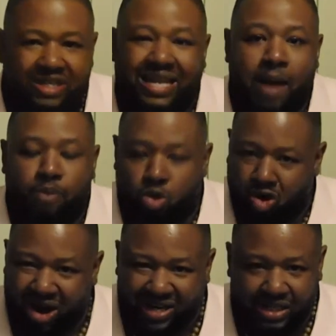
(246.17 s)
Stop
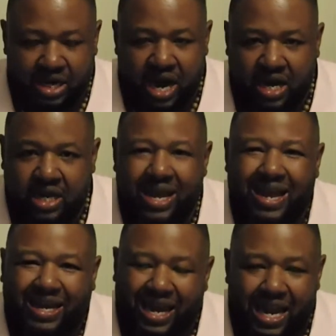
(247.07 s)
procrastinating.
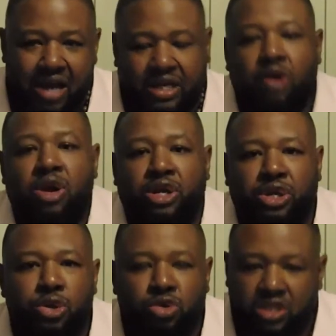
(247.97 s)
Get out there
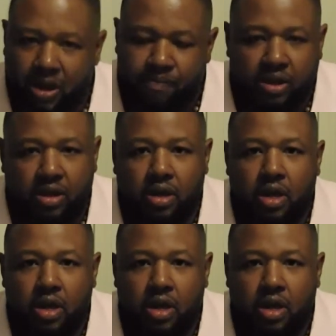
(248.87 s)
and do something.